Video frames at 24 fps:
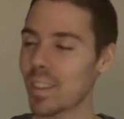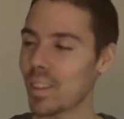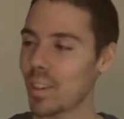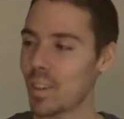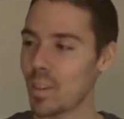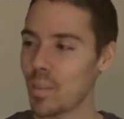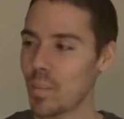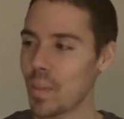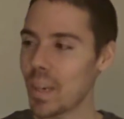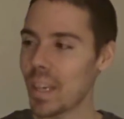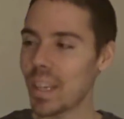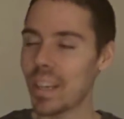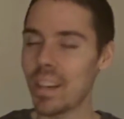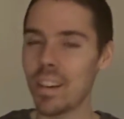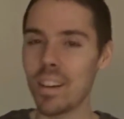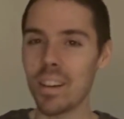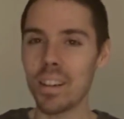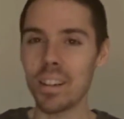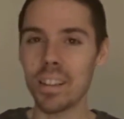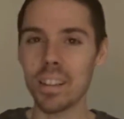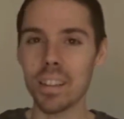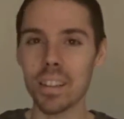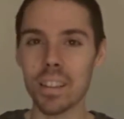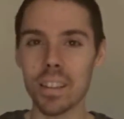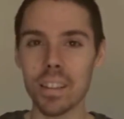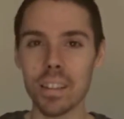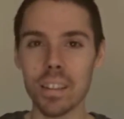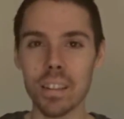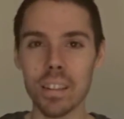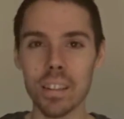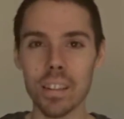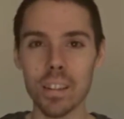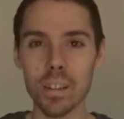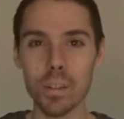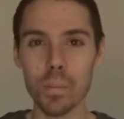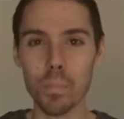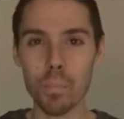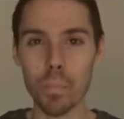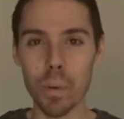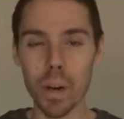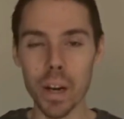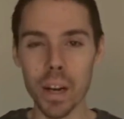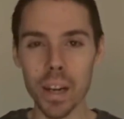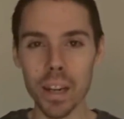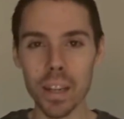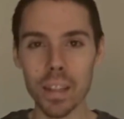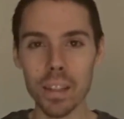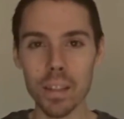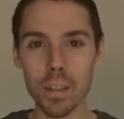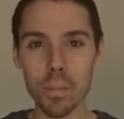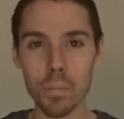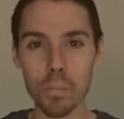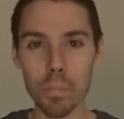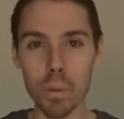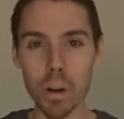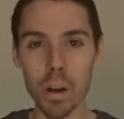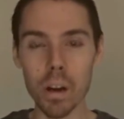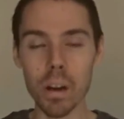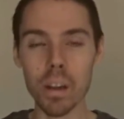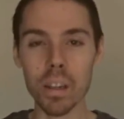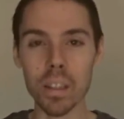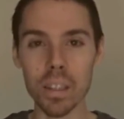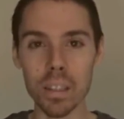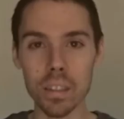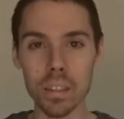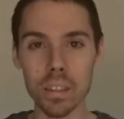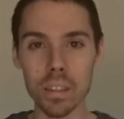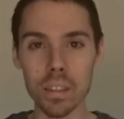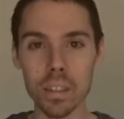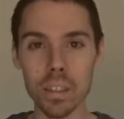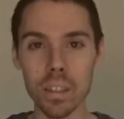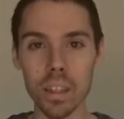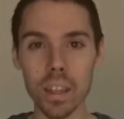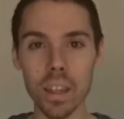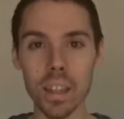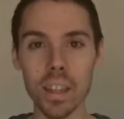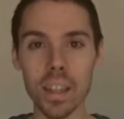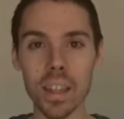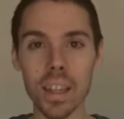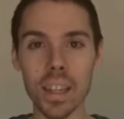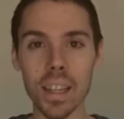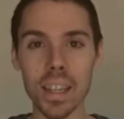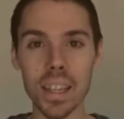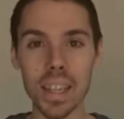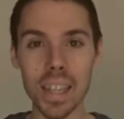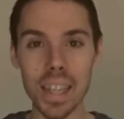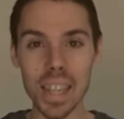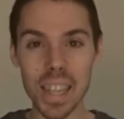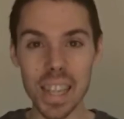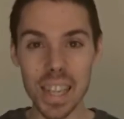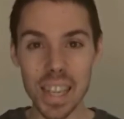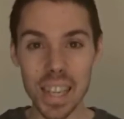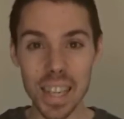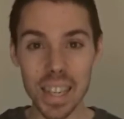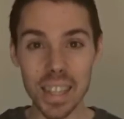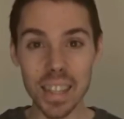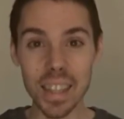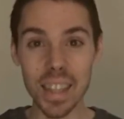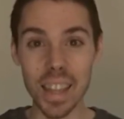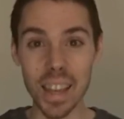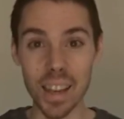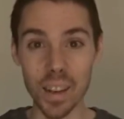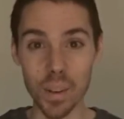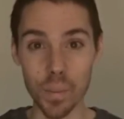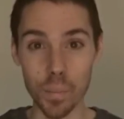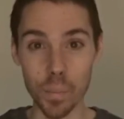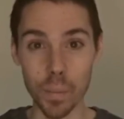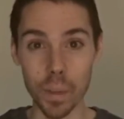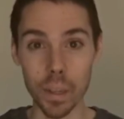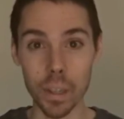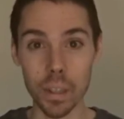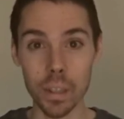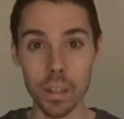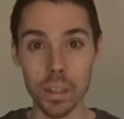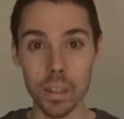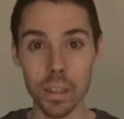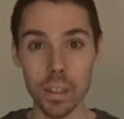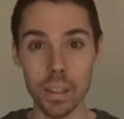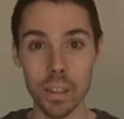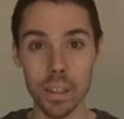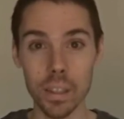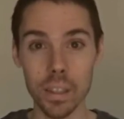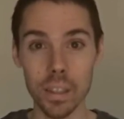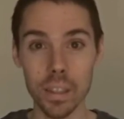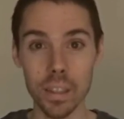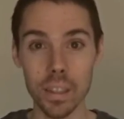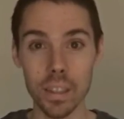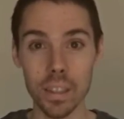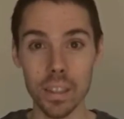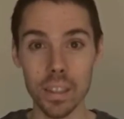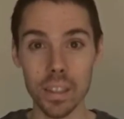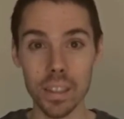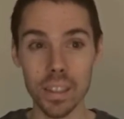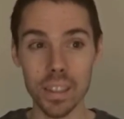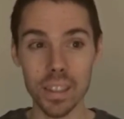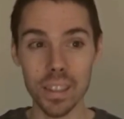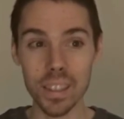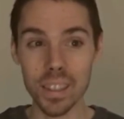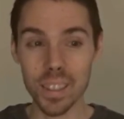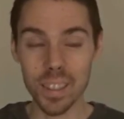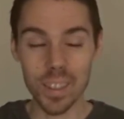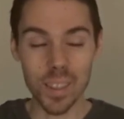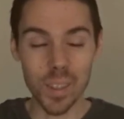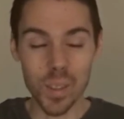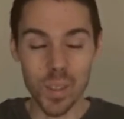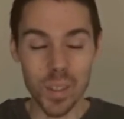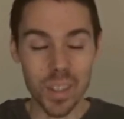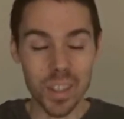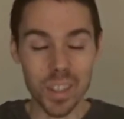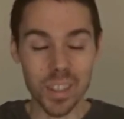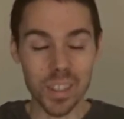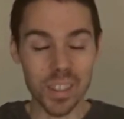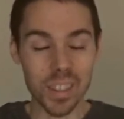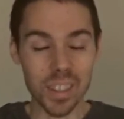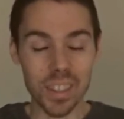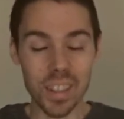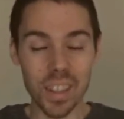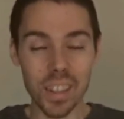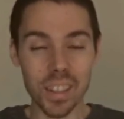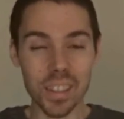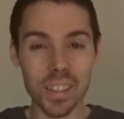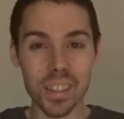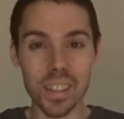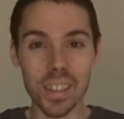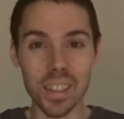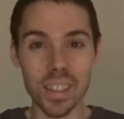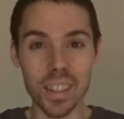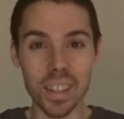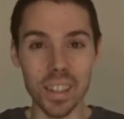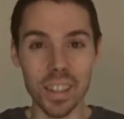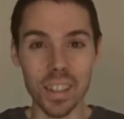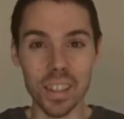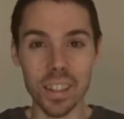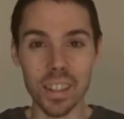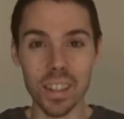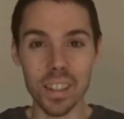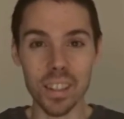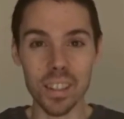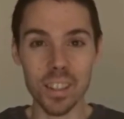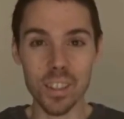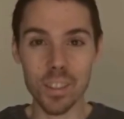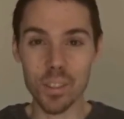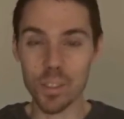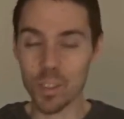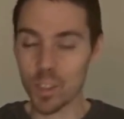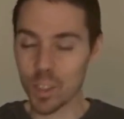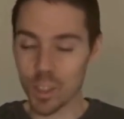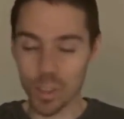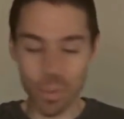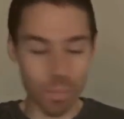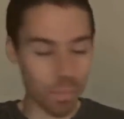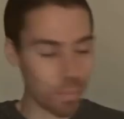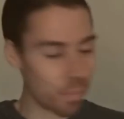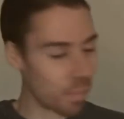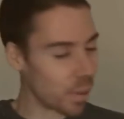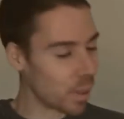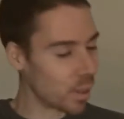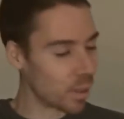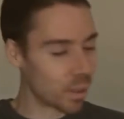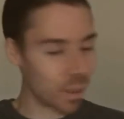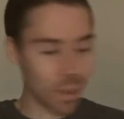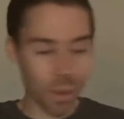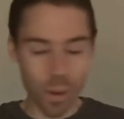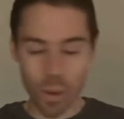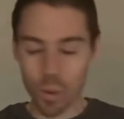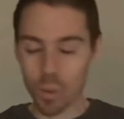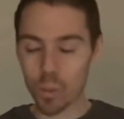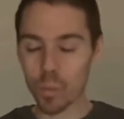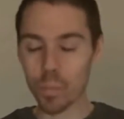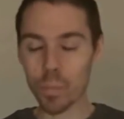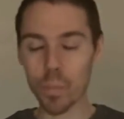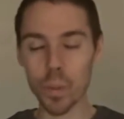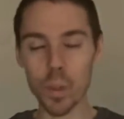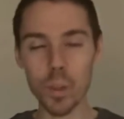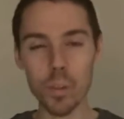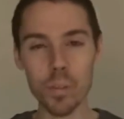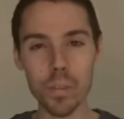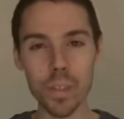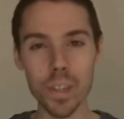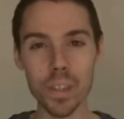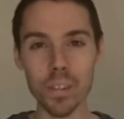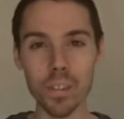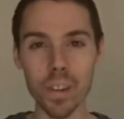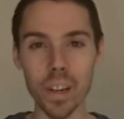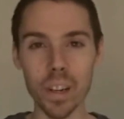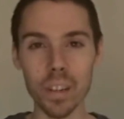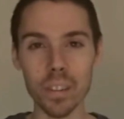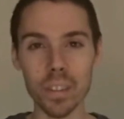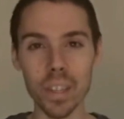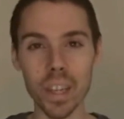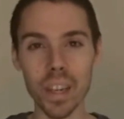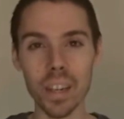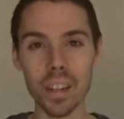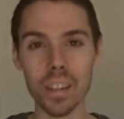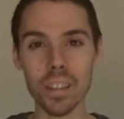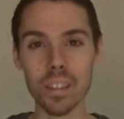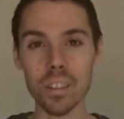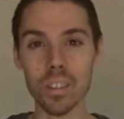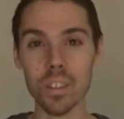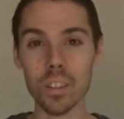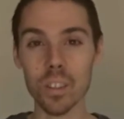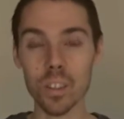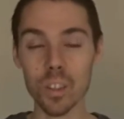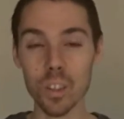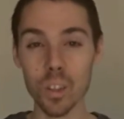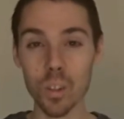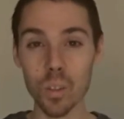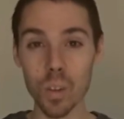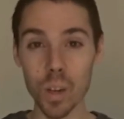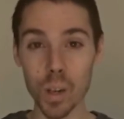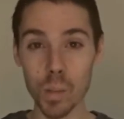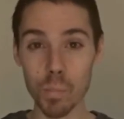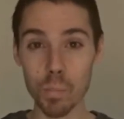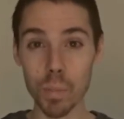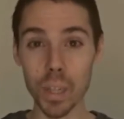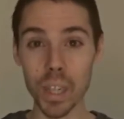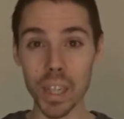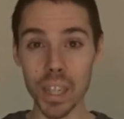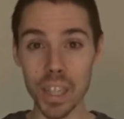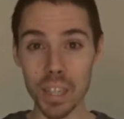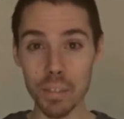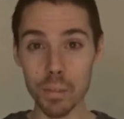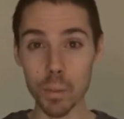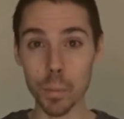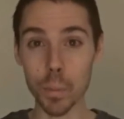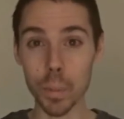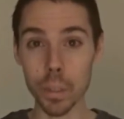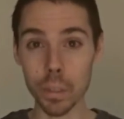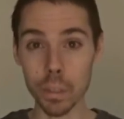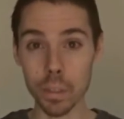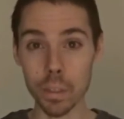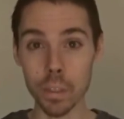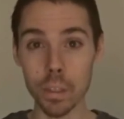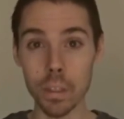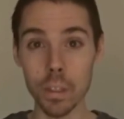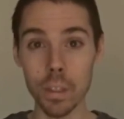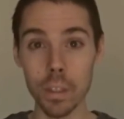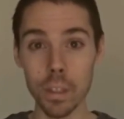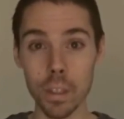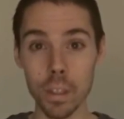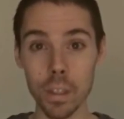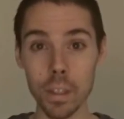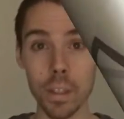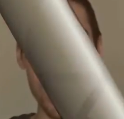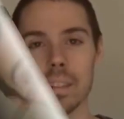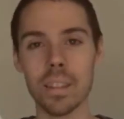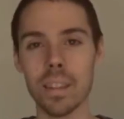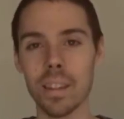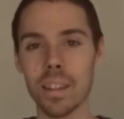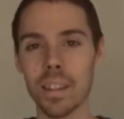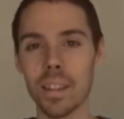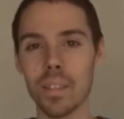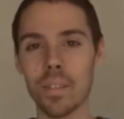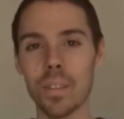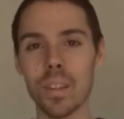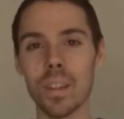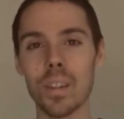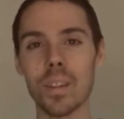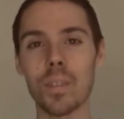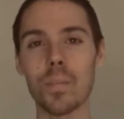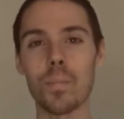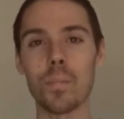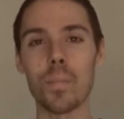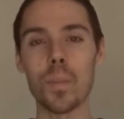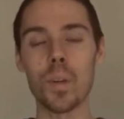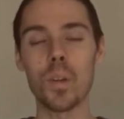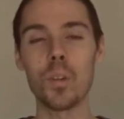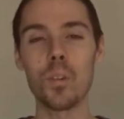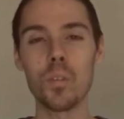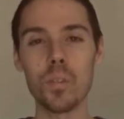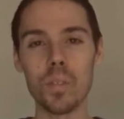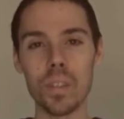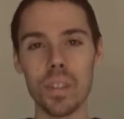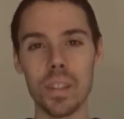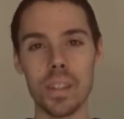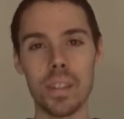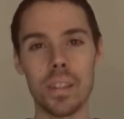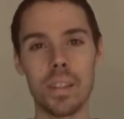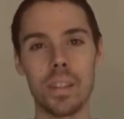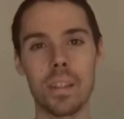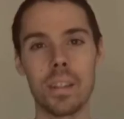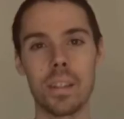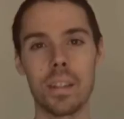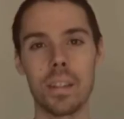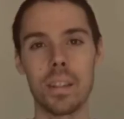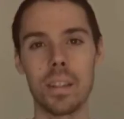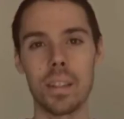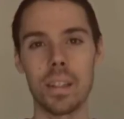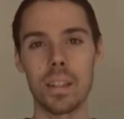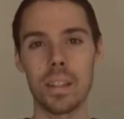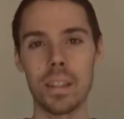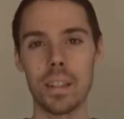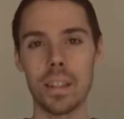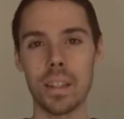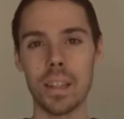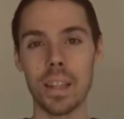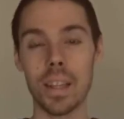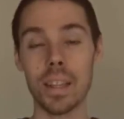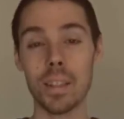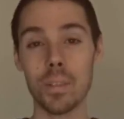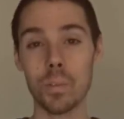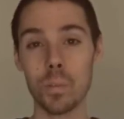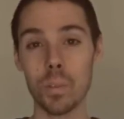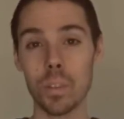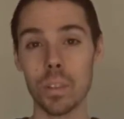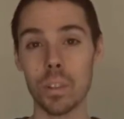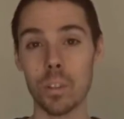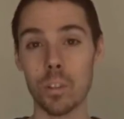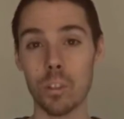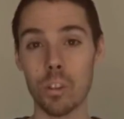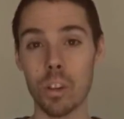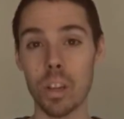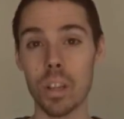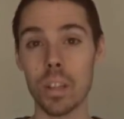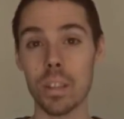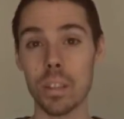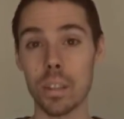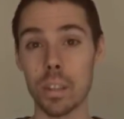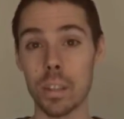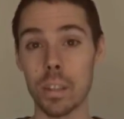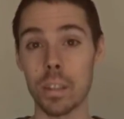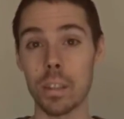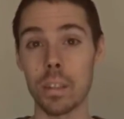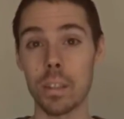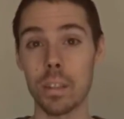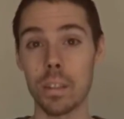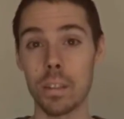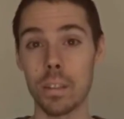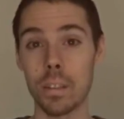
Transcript: Oh my god. They're buying the bodies and they eat them. It's so disgusting. And you just build a whole movie around that because it's so unbelievable. It's not even a movie. That's what's crazy.